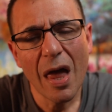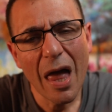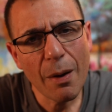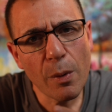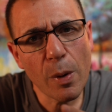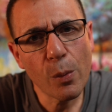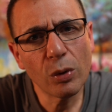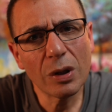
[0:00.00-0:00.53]
And
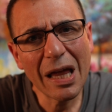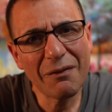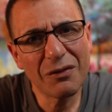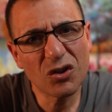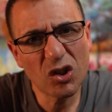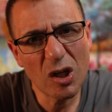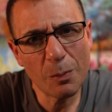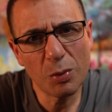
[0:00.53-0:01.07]
we will have a
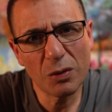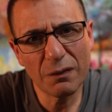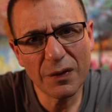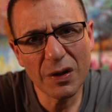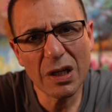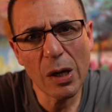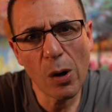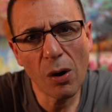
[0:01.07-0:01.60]
separate
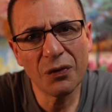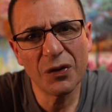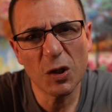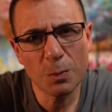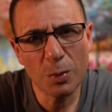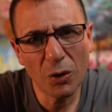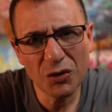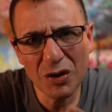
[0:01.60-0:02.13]
video on this
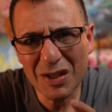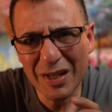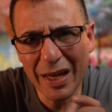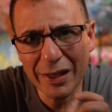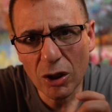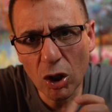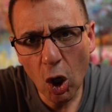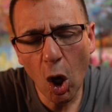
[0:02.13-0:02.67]
because it is
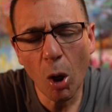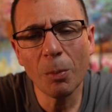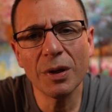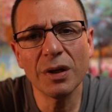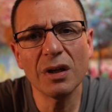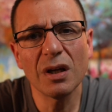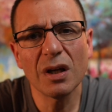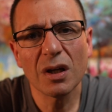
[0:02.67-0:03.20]
a
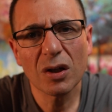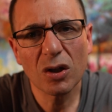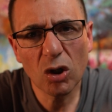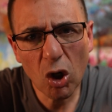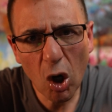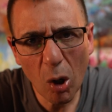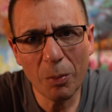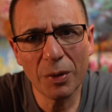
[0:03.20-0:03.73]
common
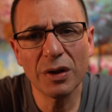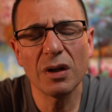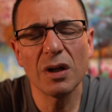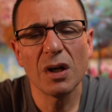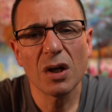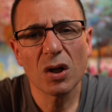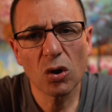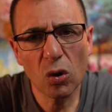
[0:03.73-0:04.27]

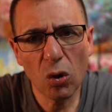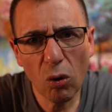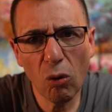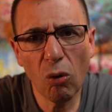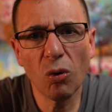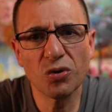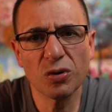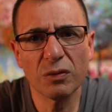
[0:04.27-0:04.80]

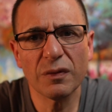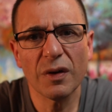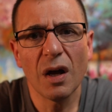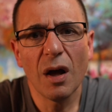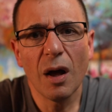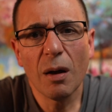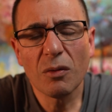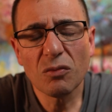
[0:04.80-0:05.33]
cause of
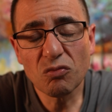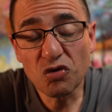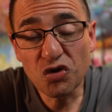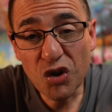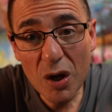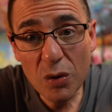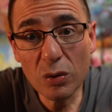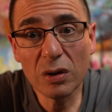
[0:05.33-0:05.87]

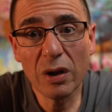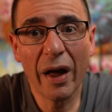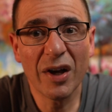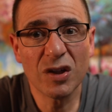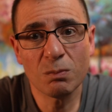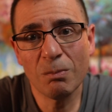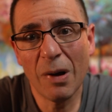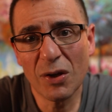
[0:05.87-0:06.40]

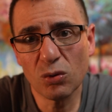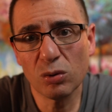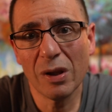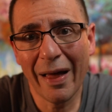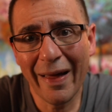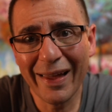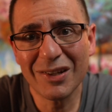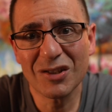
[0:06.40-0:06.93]
generalized muscle
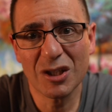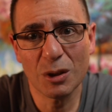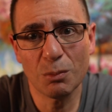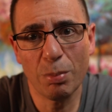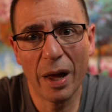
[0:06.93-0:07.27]
aches and